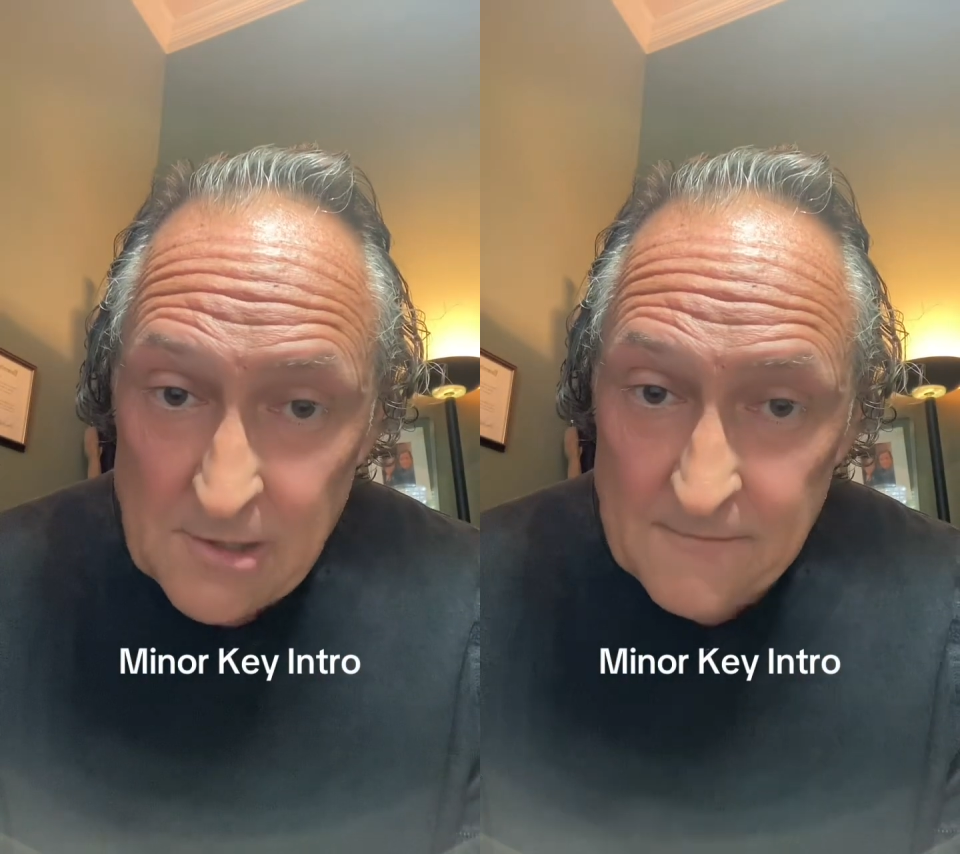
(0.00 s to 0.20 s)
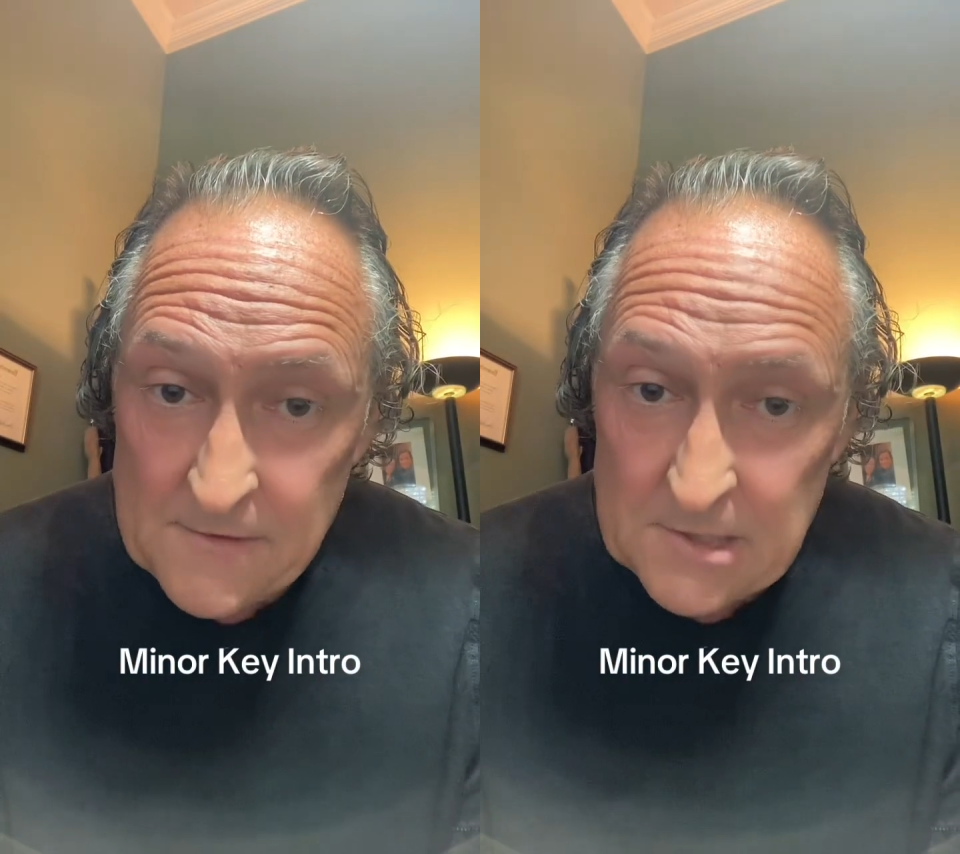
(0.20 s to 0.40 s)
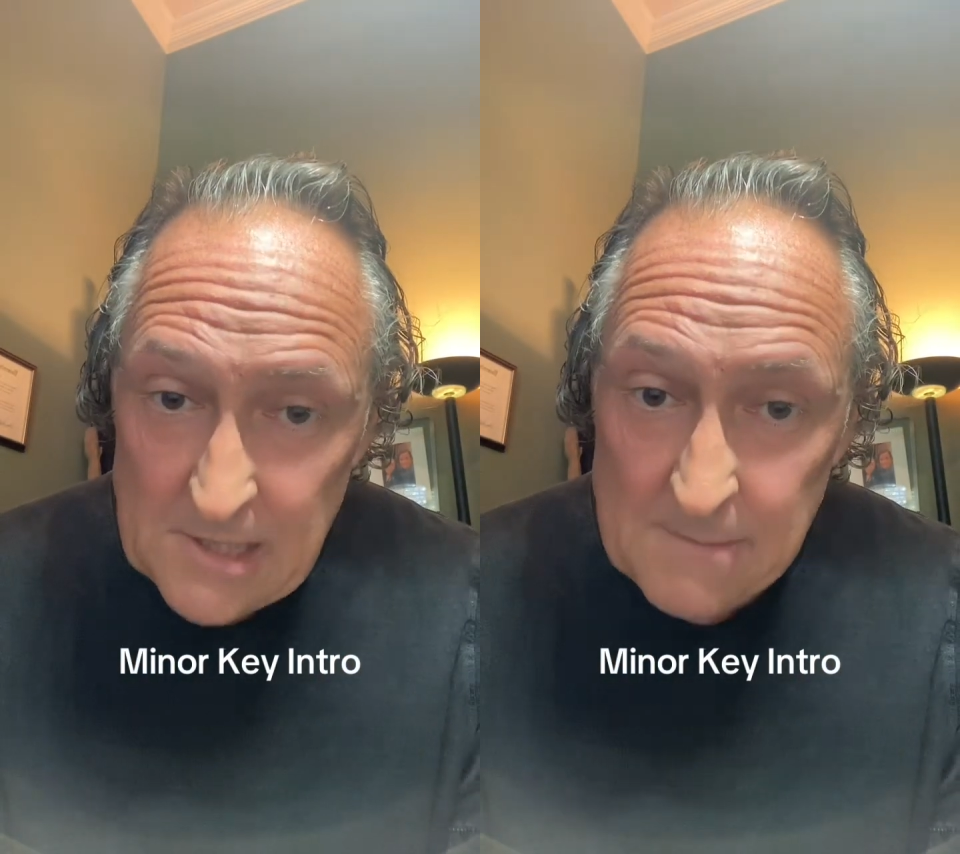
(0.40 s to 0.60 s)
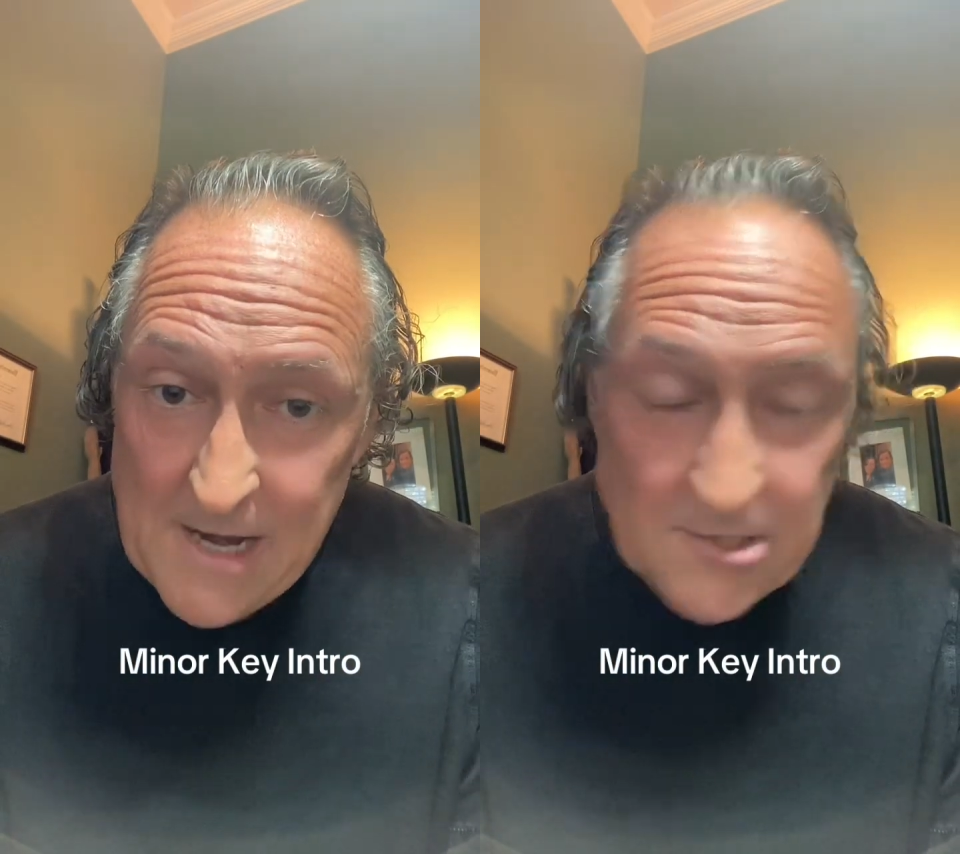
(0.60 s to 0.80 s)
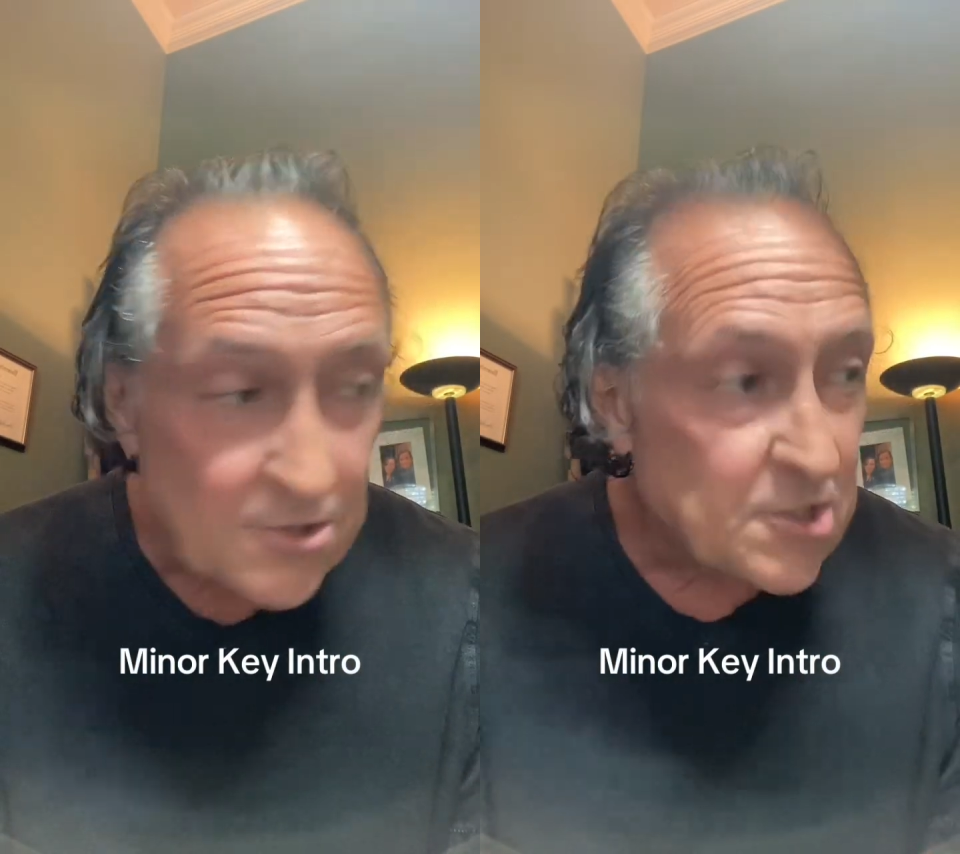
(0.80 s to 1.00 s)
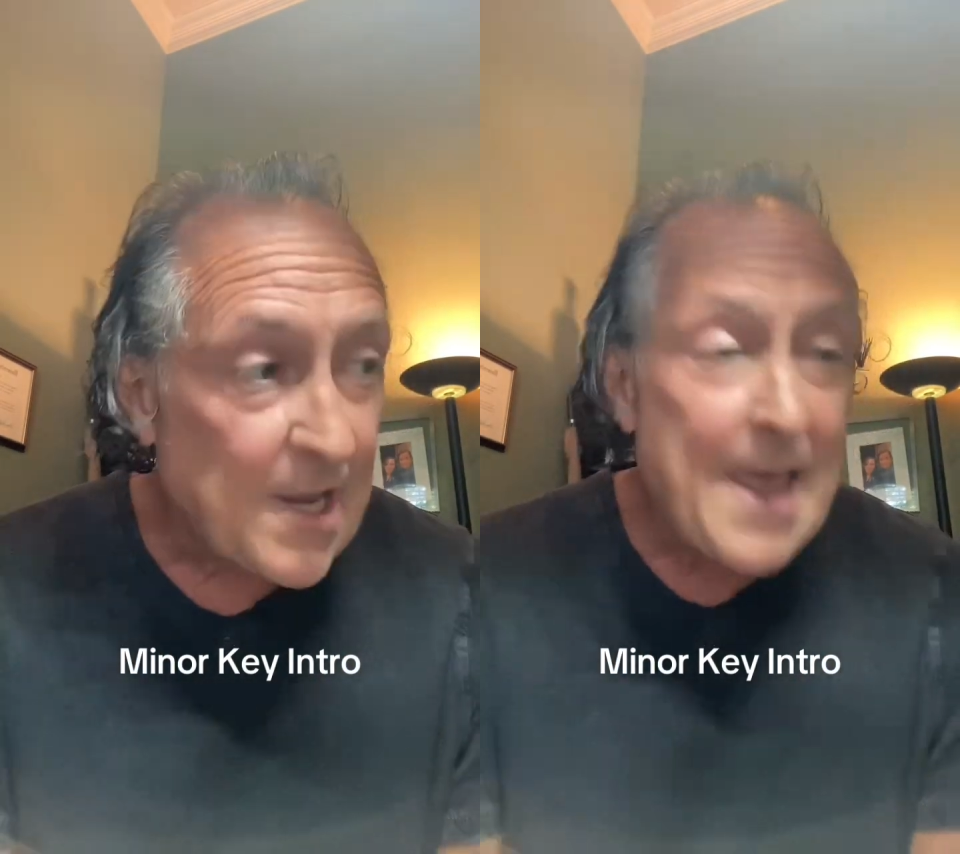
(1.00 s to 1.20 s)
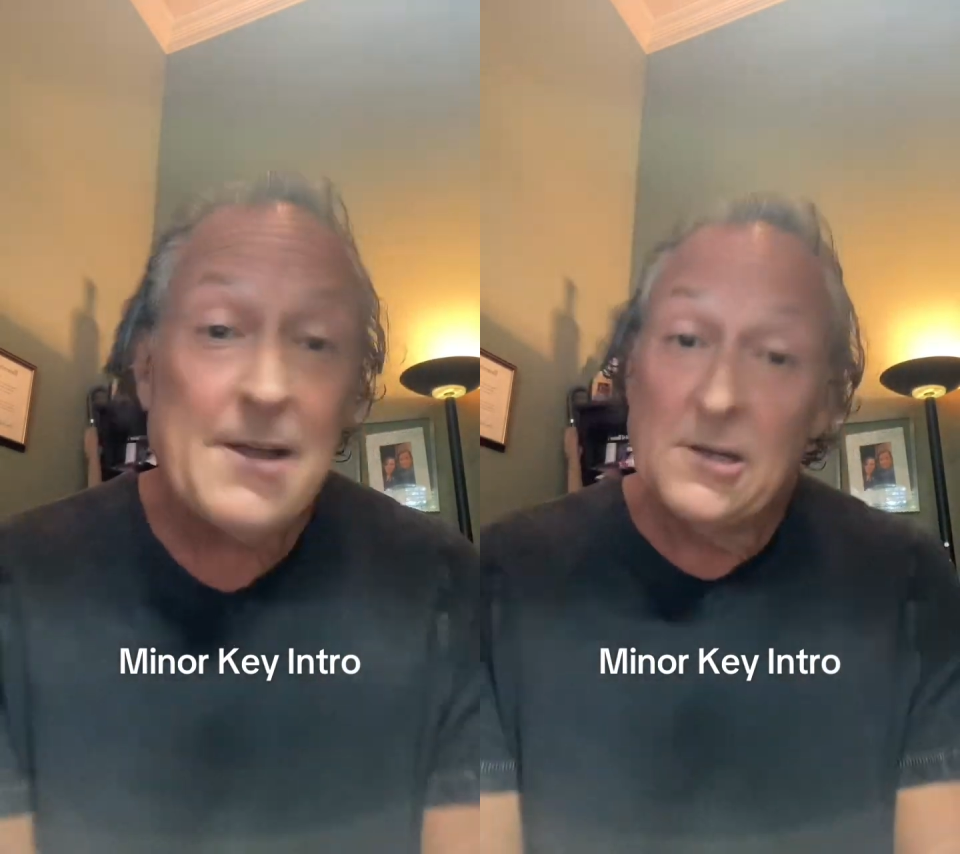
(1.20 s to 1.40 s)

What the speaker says: of the C major scale,